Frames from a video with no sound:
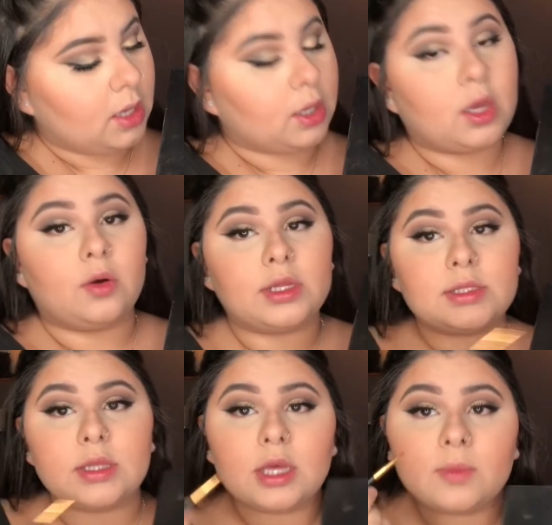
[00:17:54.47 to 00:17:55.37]
Go
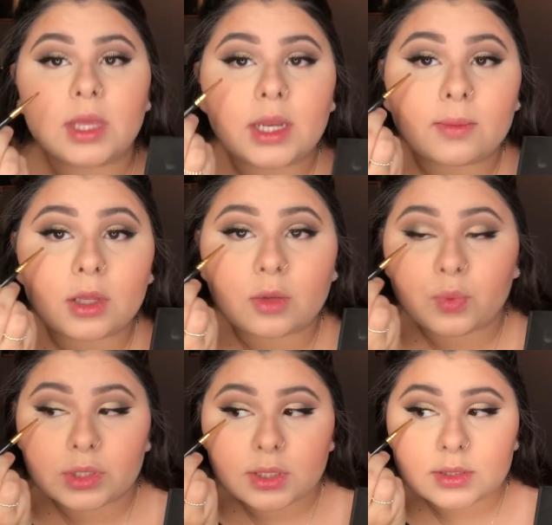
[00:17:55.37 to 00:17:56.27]
into them, and I'm going to
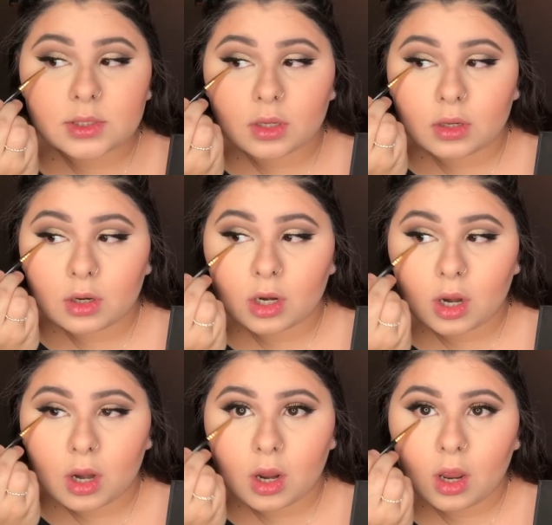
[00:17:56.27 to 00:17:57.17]
put this under
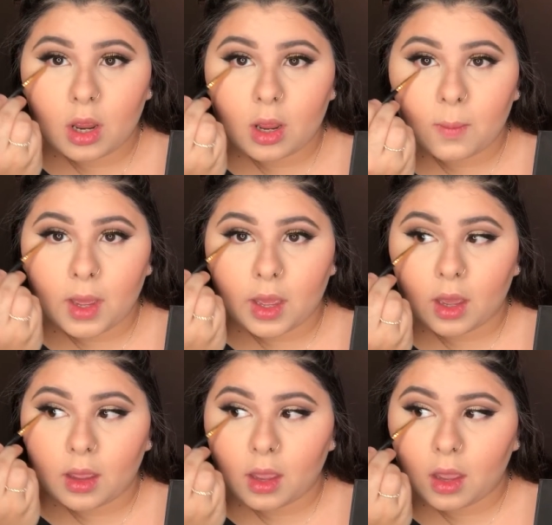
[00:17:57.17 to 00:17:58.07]
my eye.